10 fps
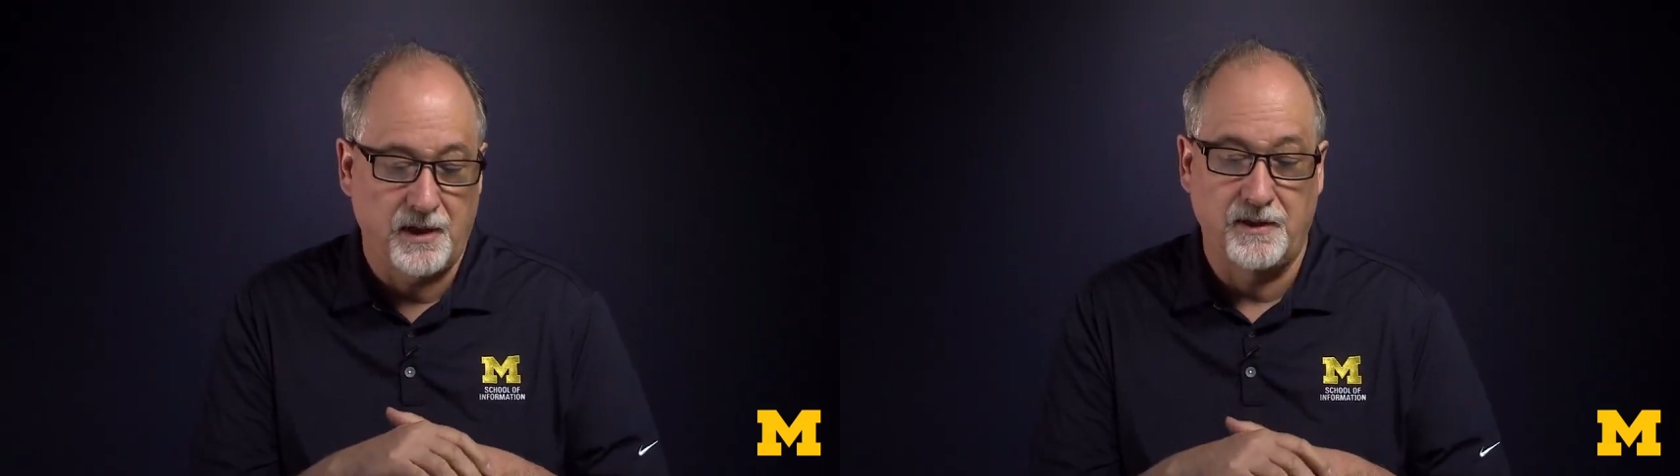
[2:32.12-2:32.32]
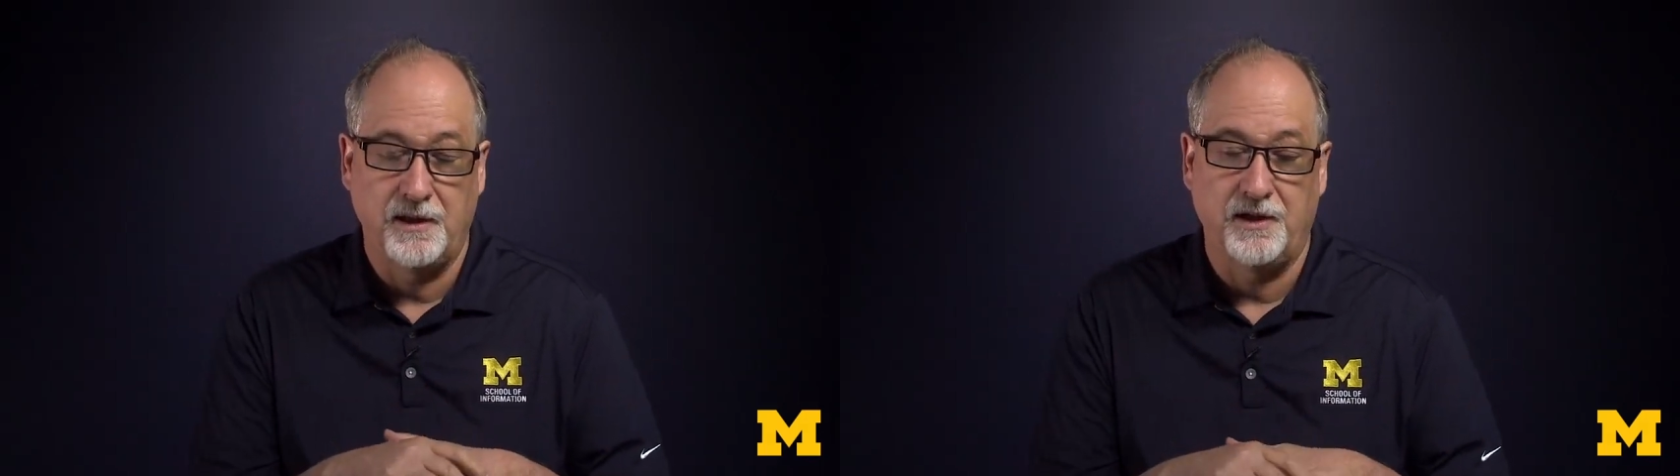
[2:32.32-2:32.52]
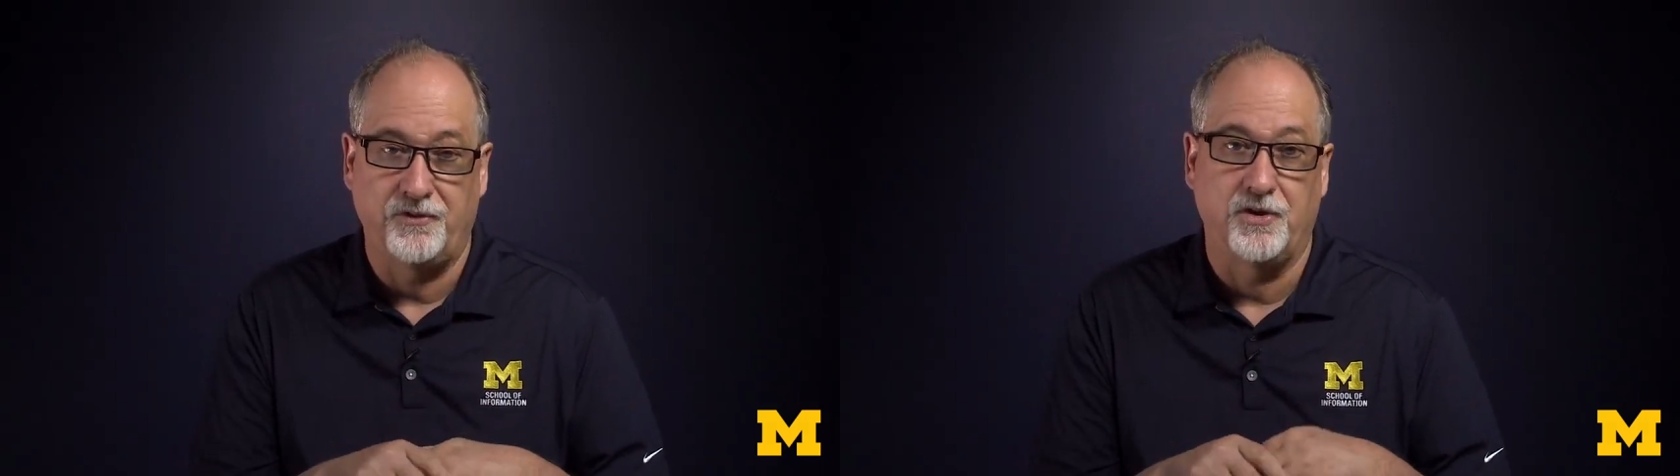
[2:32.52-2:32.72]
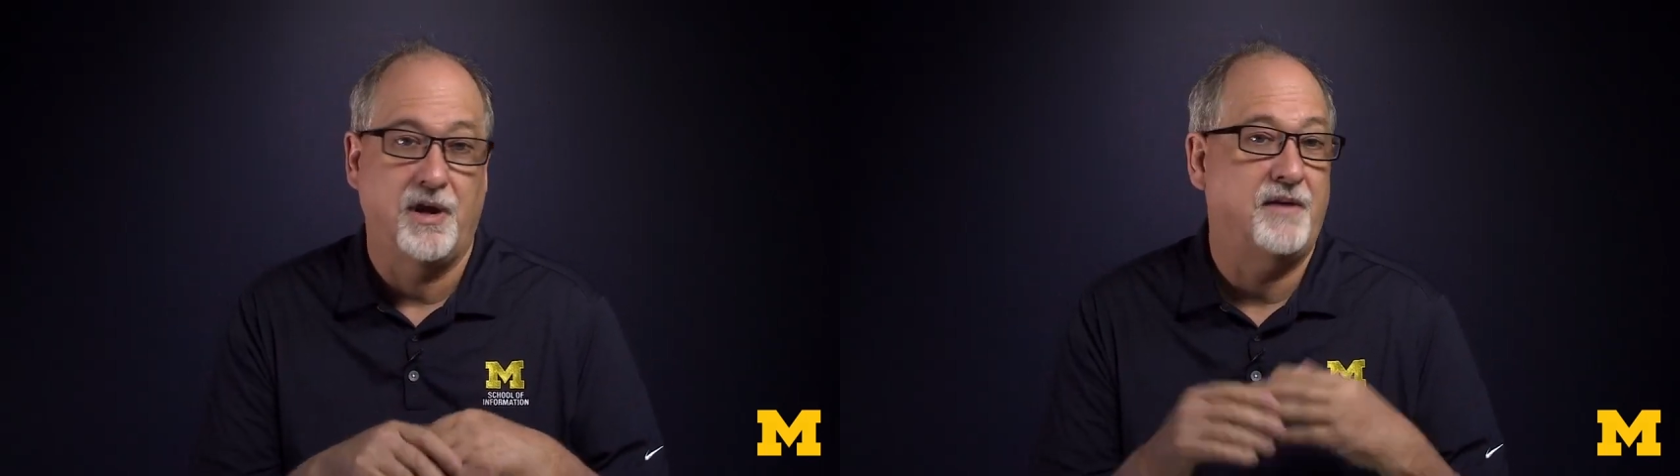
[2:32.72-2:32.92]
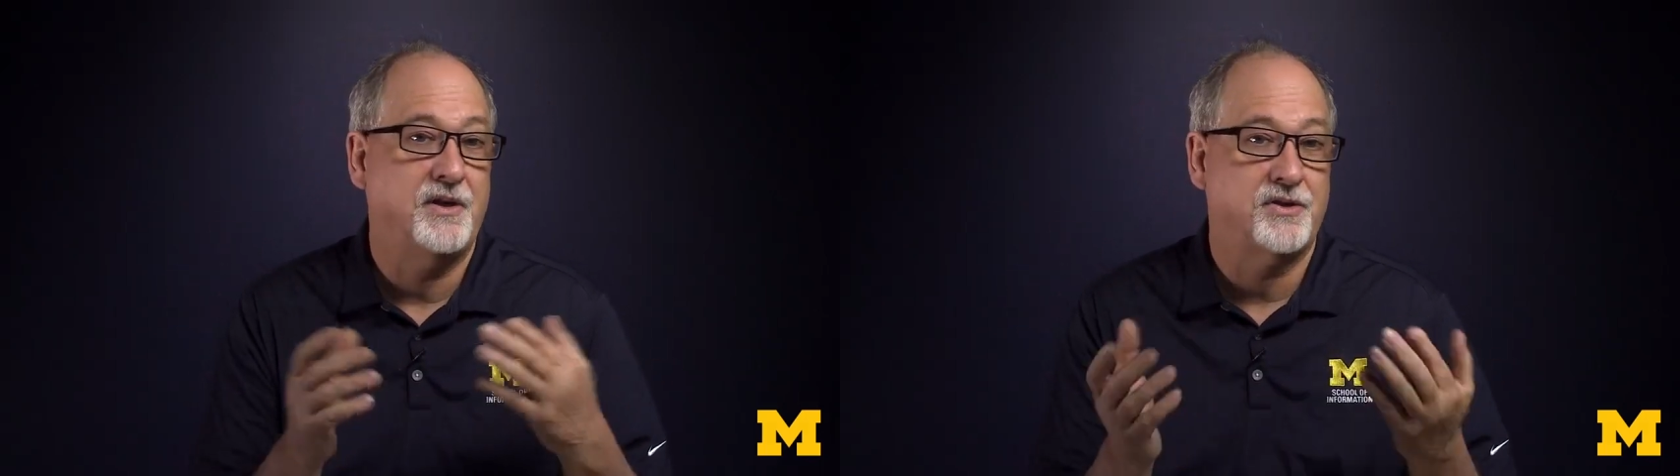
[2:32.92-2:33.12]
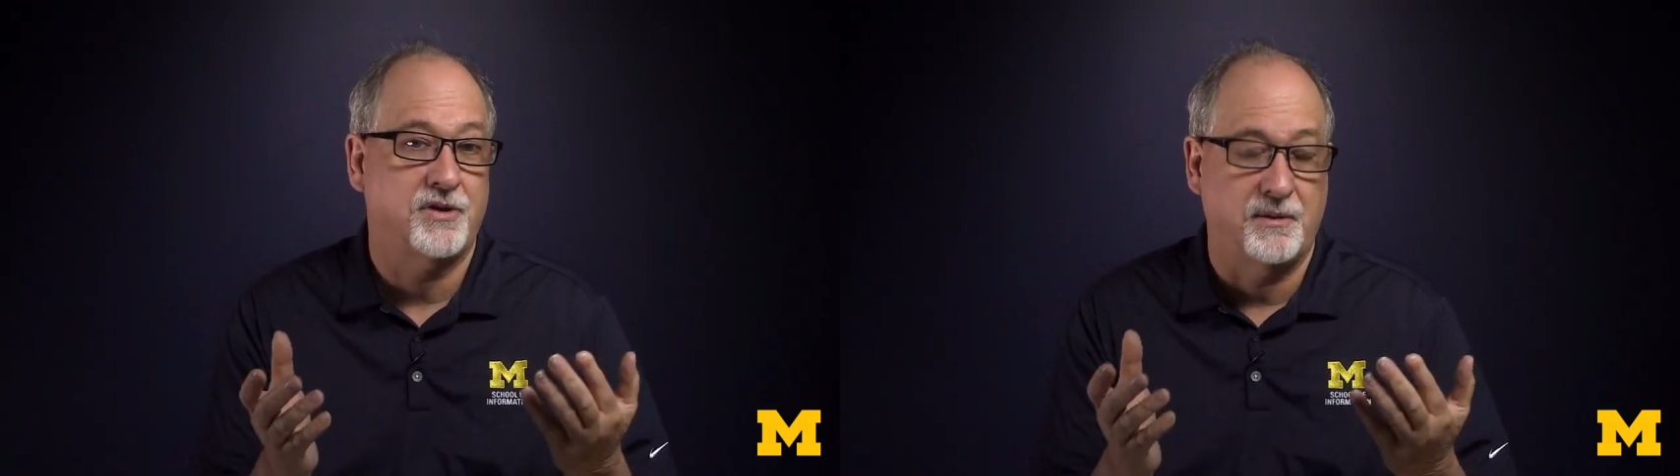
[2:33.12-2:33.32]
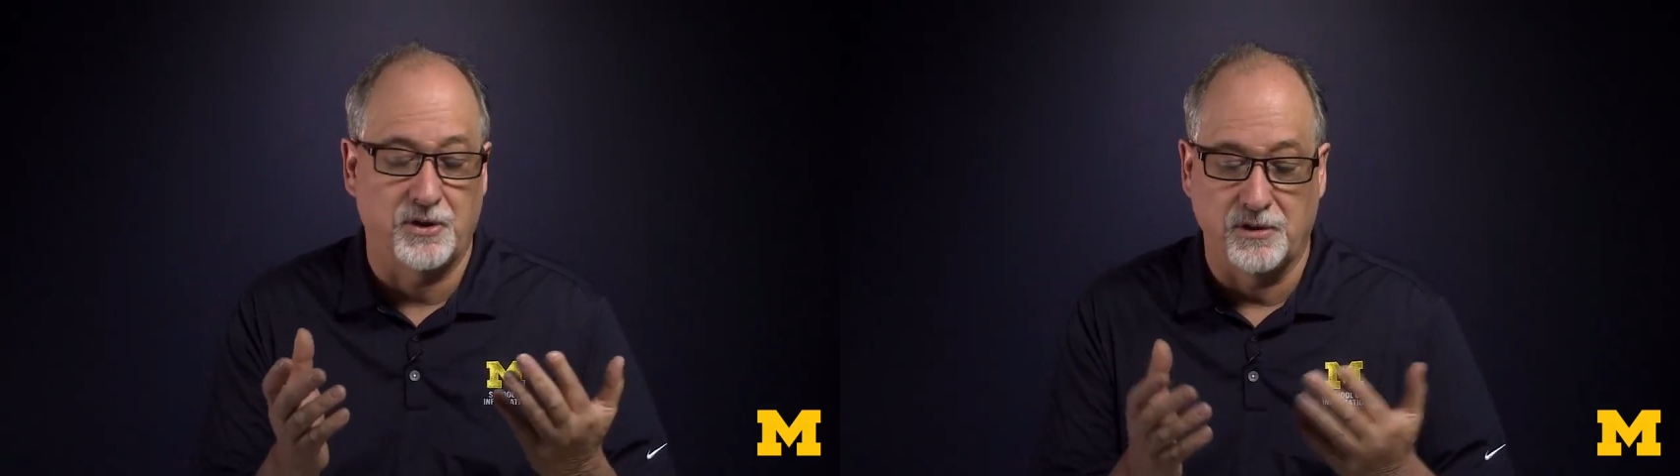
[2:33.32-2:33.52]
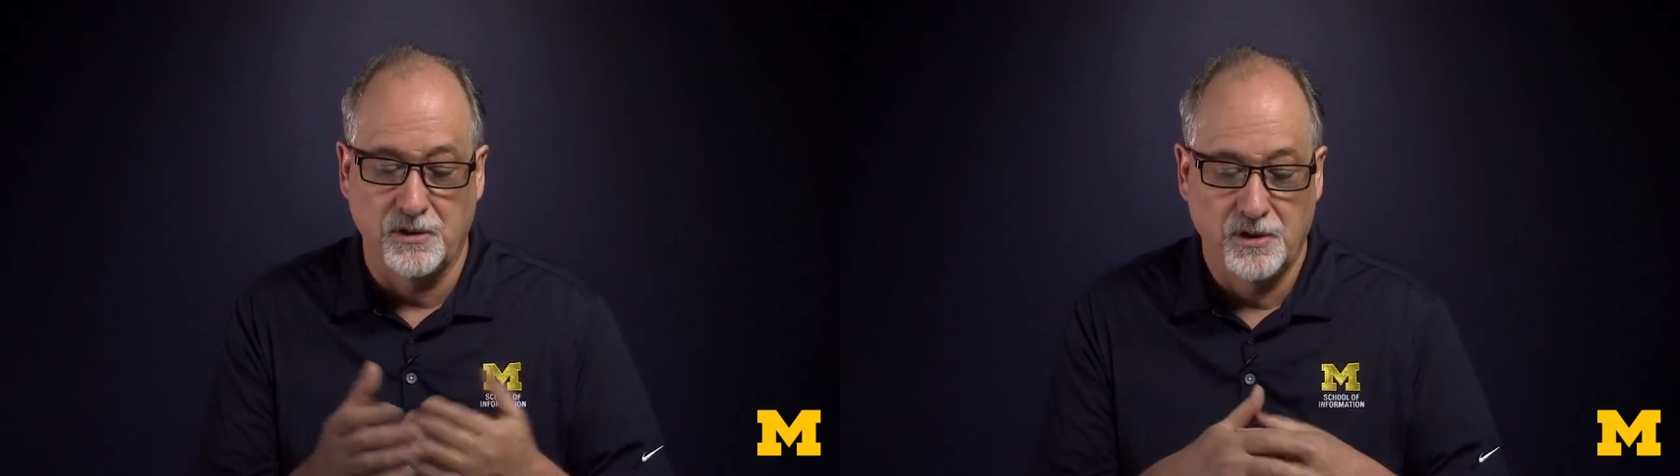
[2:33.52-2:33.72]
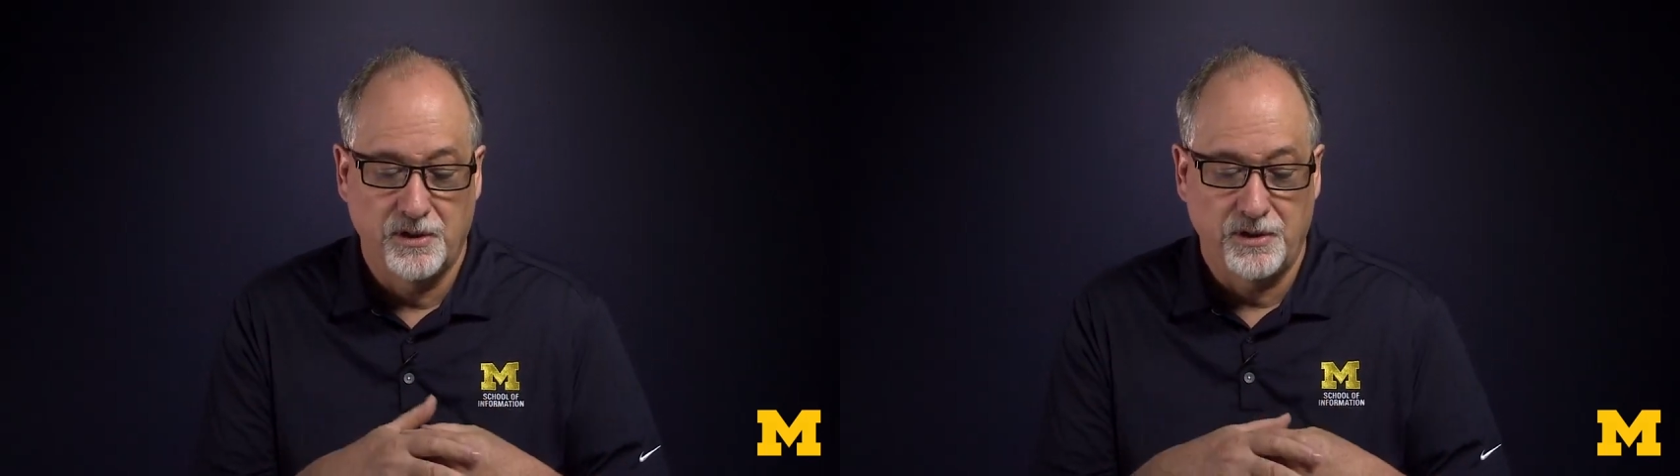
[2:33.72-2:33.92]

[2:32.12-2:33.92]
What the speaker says: and if you're having trouble,